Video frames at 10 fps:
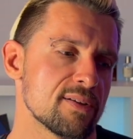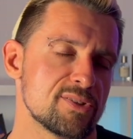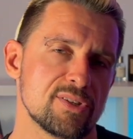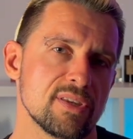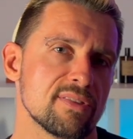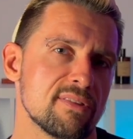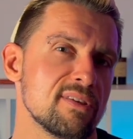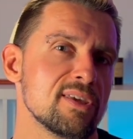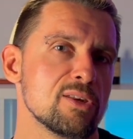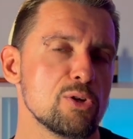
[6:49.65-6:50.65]
see
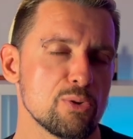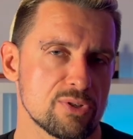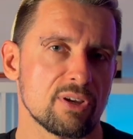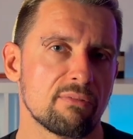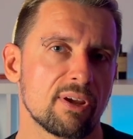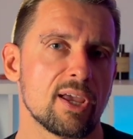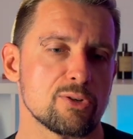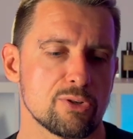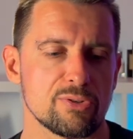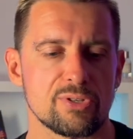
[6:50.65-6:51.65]
the news
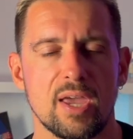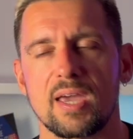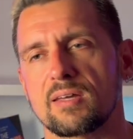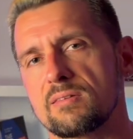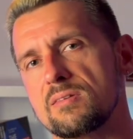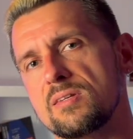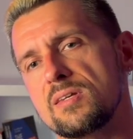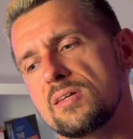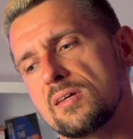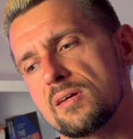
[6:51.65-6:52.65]
aggregations and
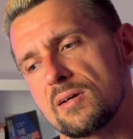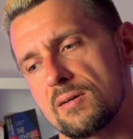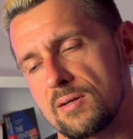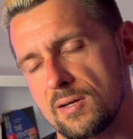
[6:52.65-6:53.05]
the